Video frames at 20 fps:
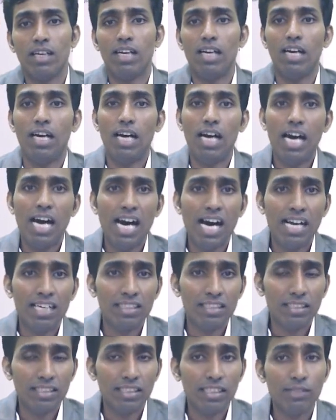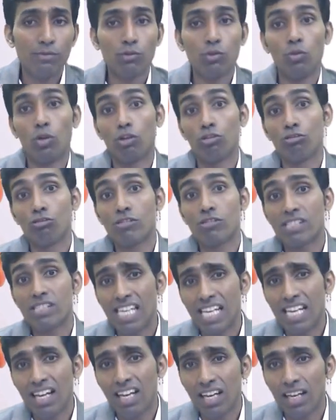And if you want to
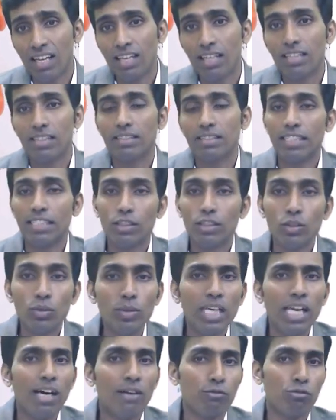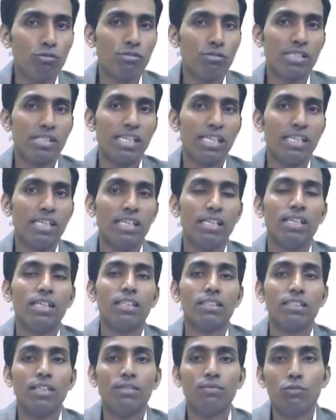sell, then you will have to sell
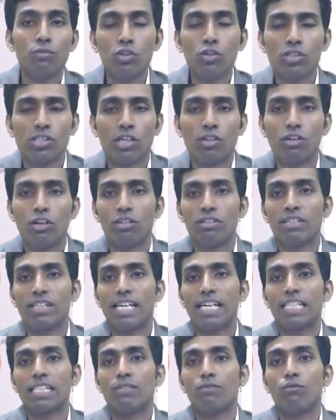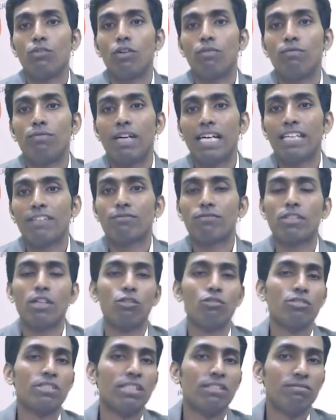the future contract for
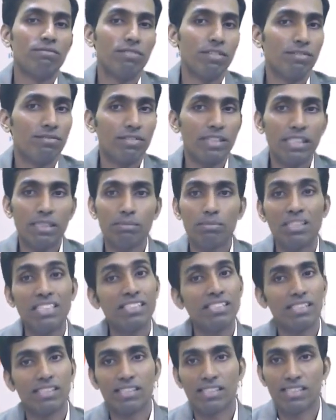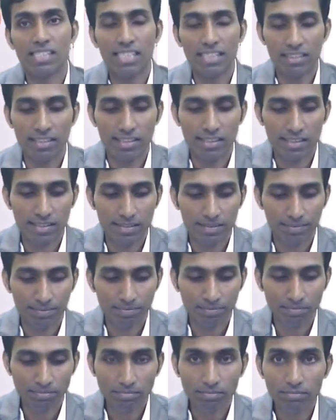5050. Please understand this.
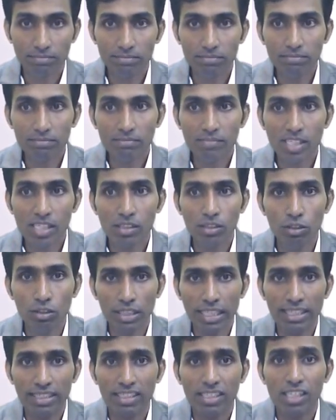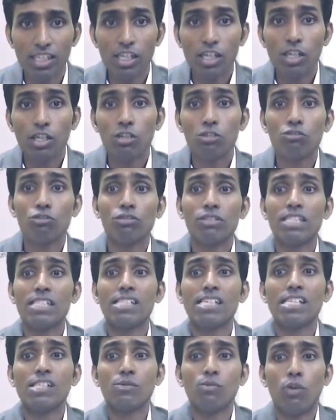Okay, so this
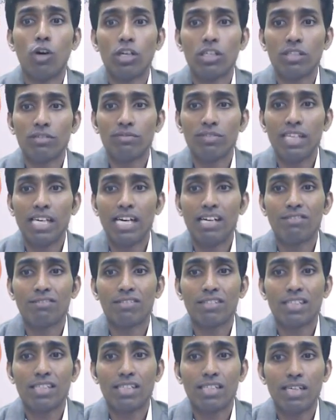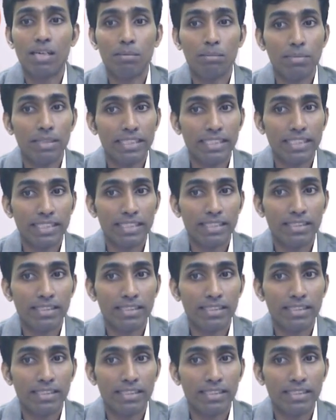is what we have completed.